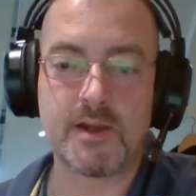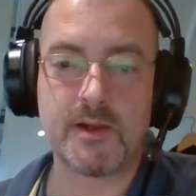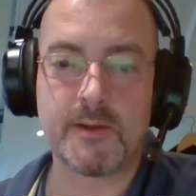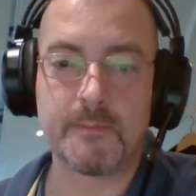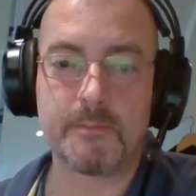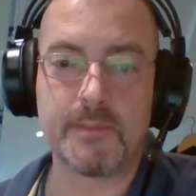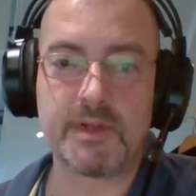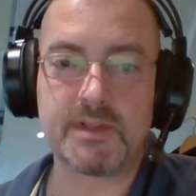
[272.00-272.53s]

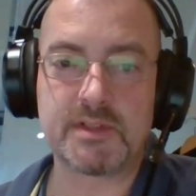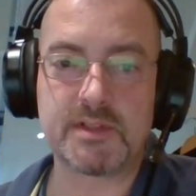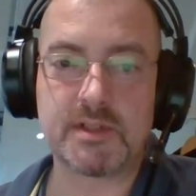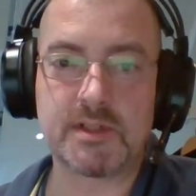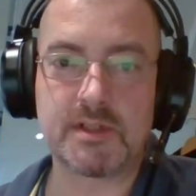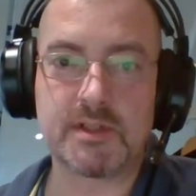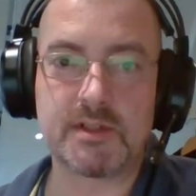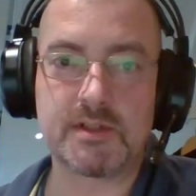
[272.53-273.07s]
But
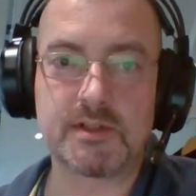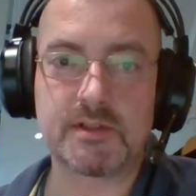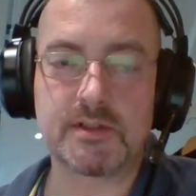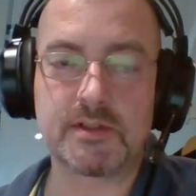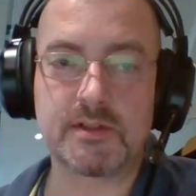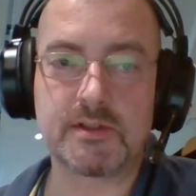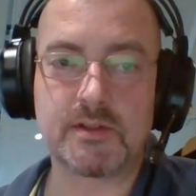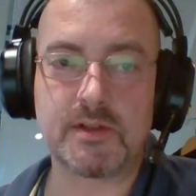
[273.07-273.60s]

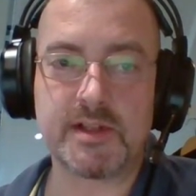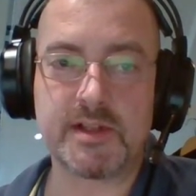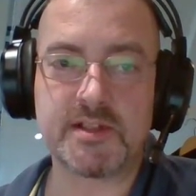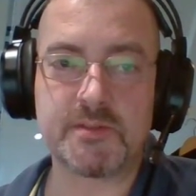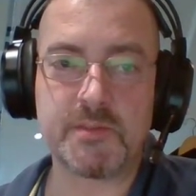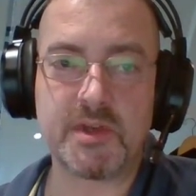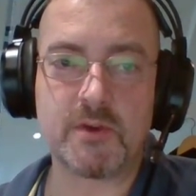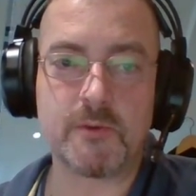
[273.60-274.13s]

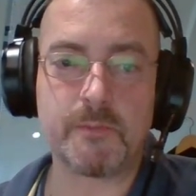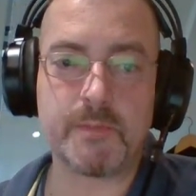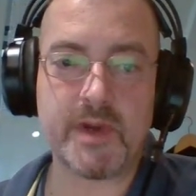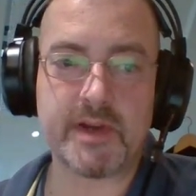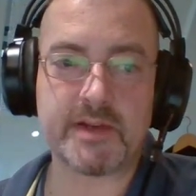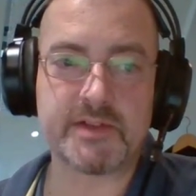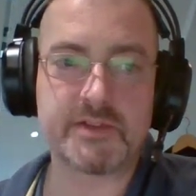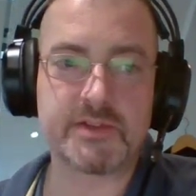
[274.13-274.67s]
let me go
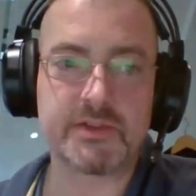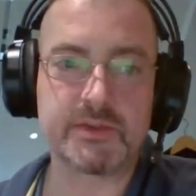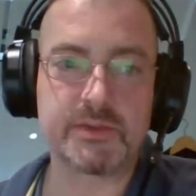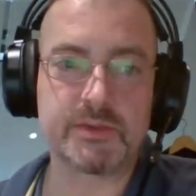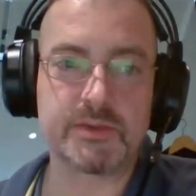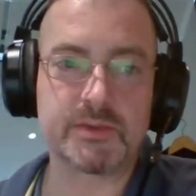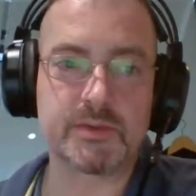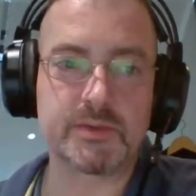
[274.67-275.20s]
back
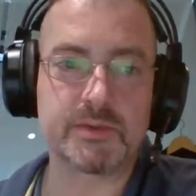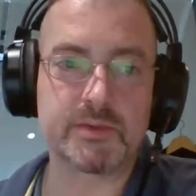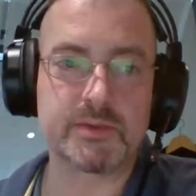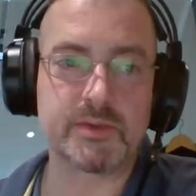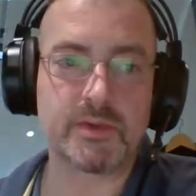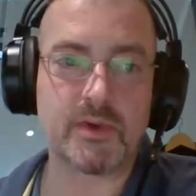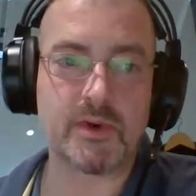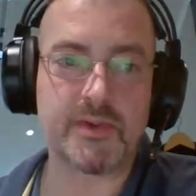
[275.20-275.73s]
to
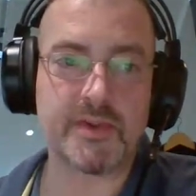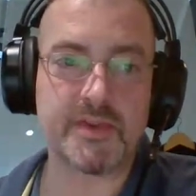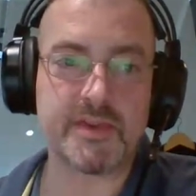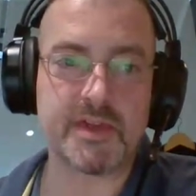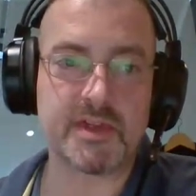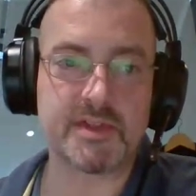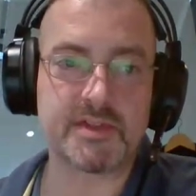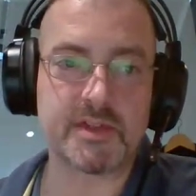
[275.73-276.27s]
other
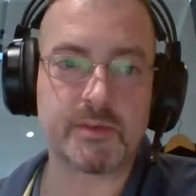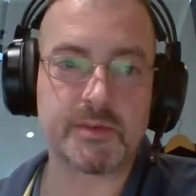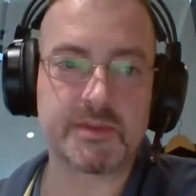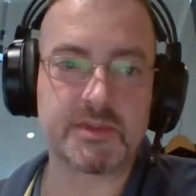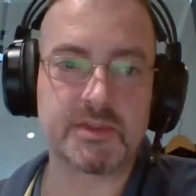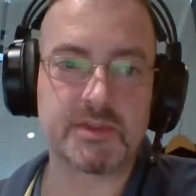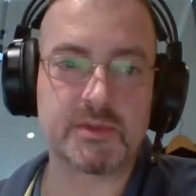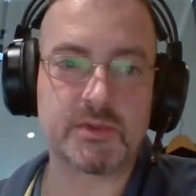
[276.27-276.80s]
things I
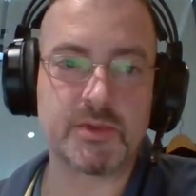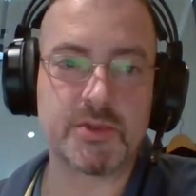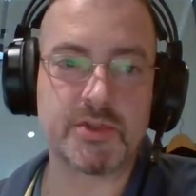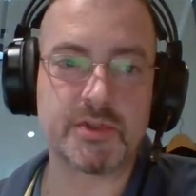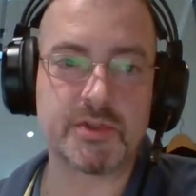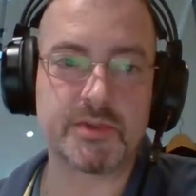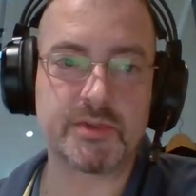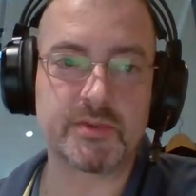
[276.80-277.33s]
wanted to
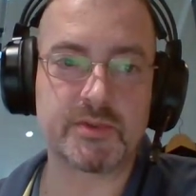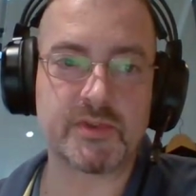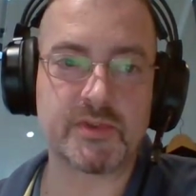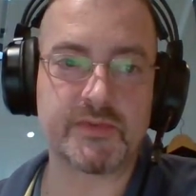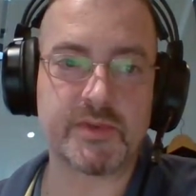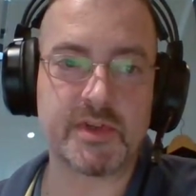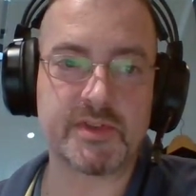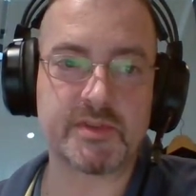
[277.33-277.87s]
show you. So
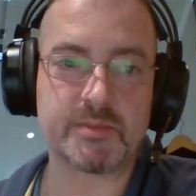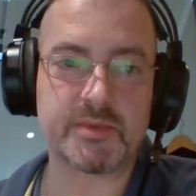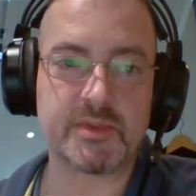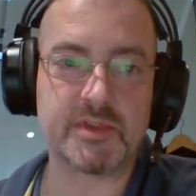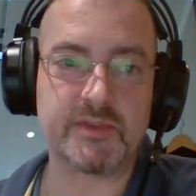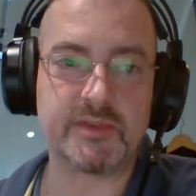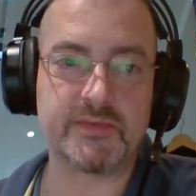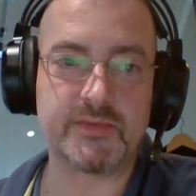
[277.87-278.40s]
for example,
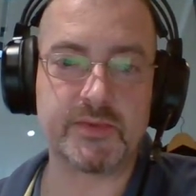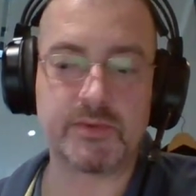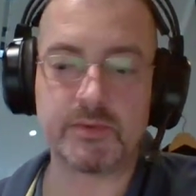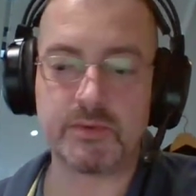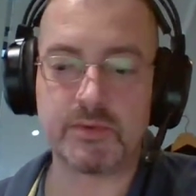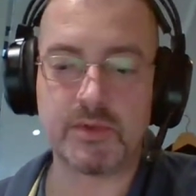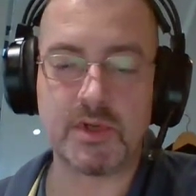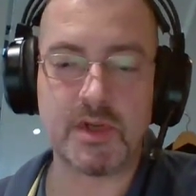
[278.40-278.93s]
if
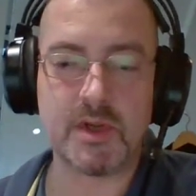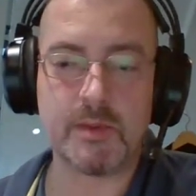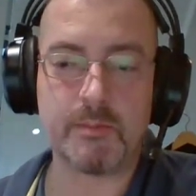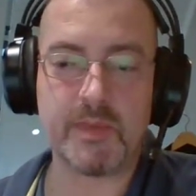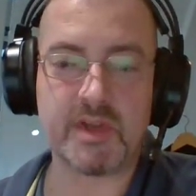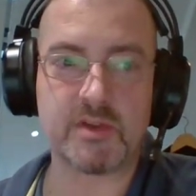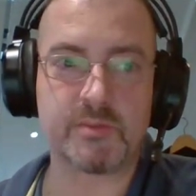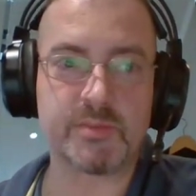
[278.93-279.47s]
you
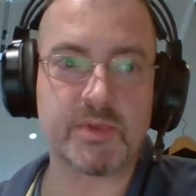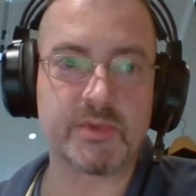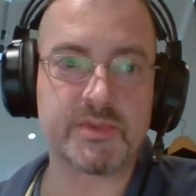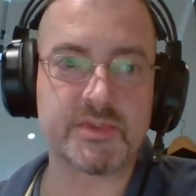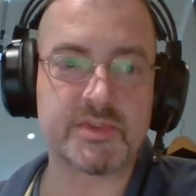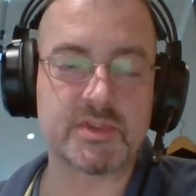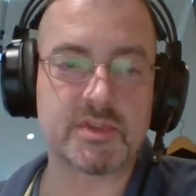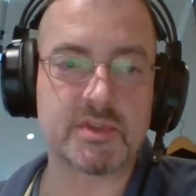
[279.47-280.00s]
make a
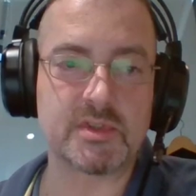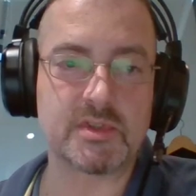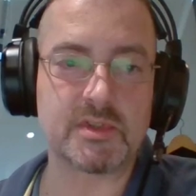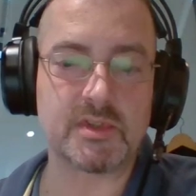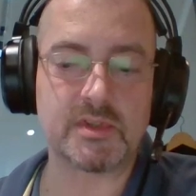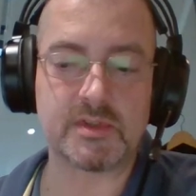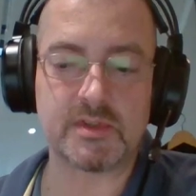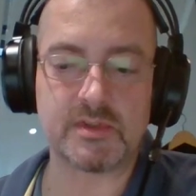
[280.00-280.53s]
post
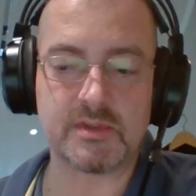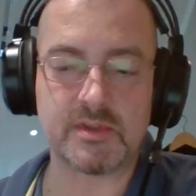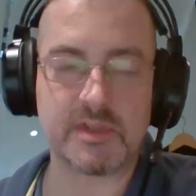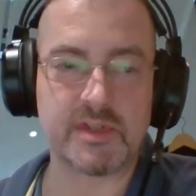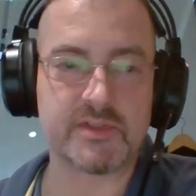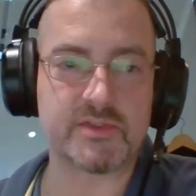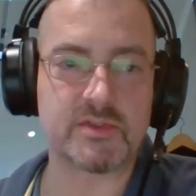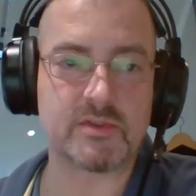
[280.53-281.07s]
on
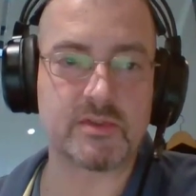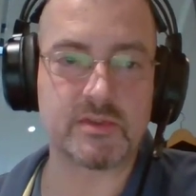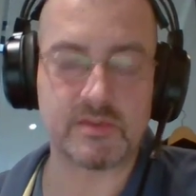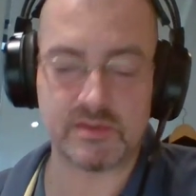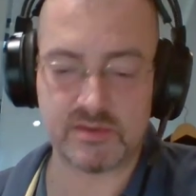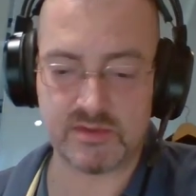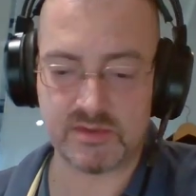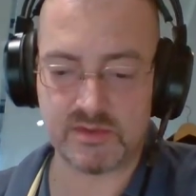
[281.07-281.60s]
Nextdoor,
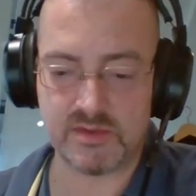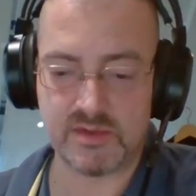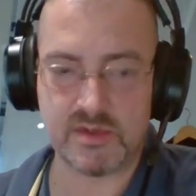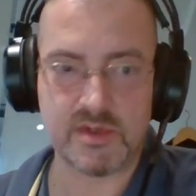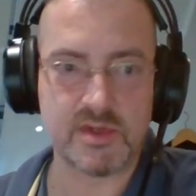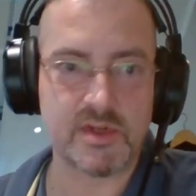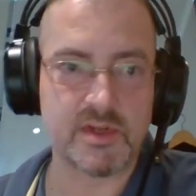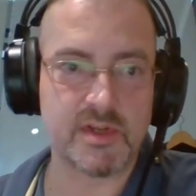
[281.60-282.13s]

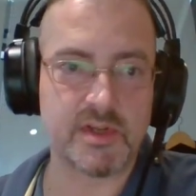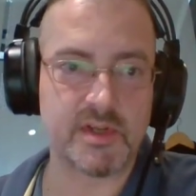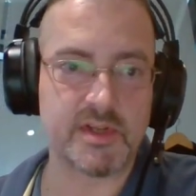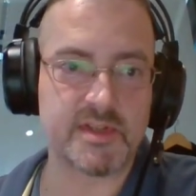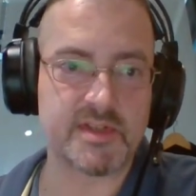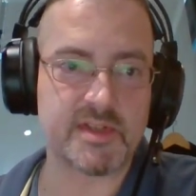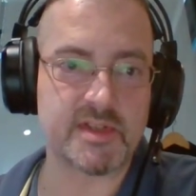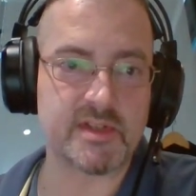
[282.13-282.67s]

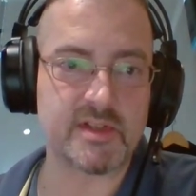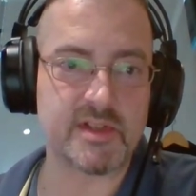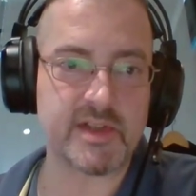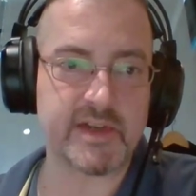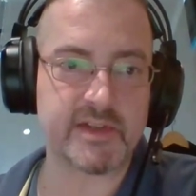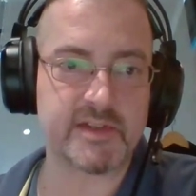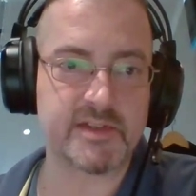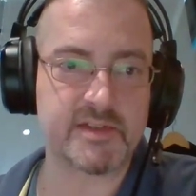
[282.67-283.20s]
it's
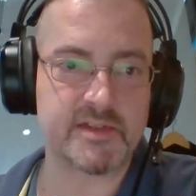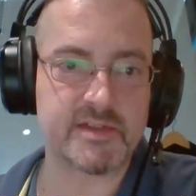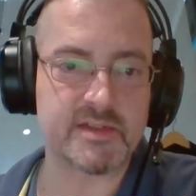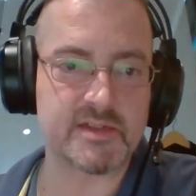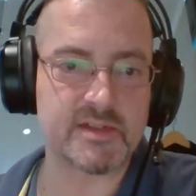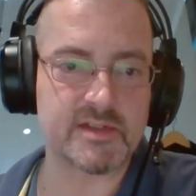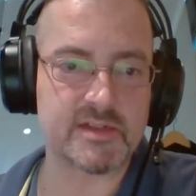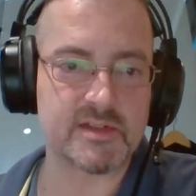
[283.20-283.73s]
like
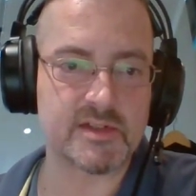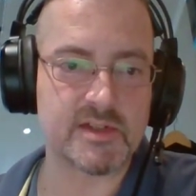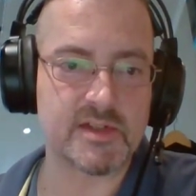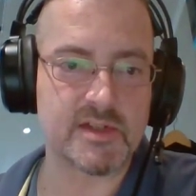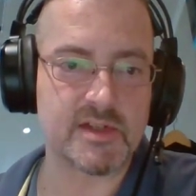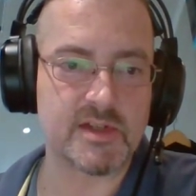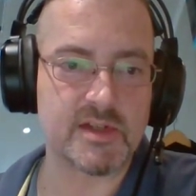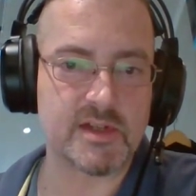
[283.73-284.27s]
this,
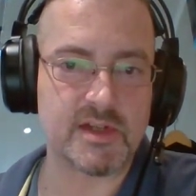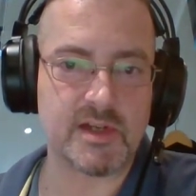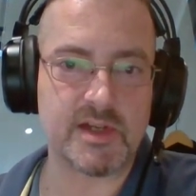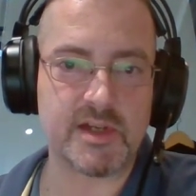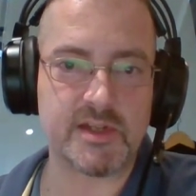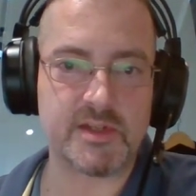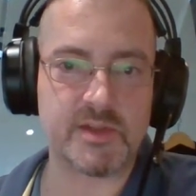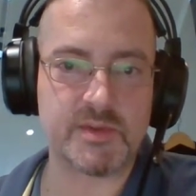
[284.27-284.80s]

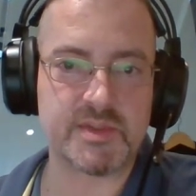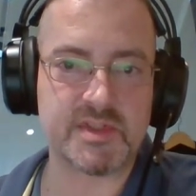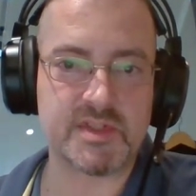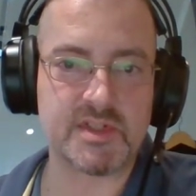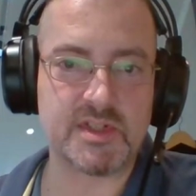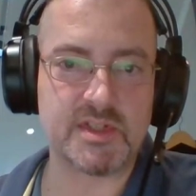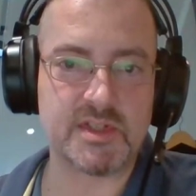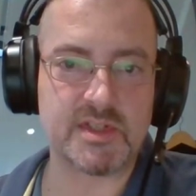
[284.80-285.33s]
and you
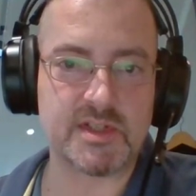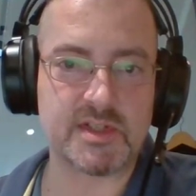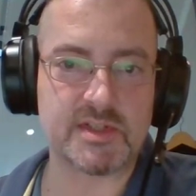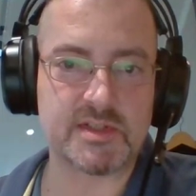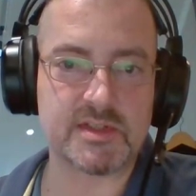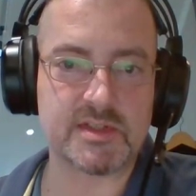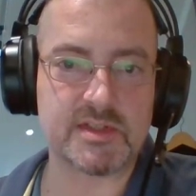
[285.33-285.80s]
see that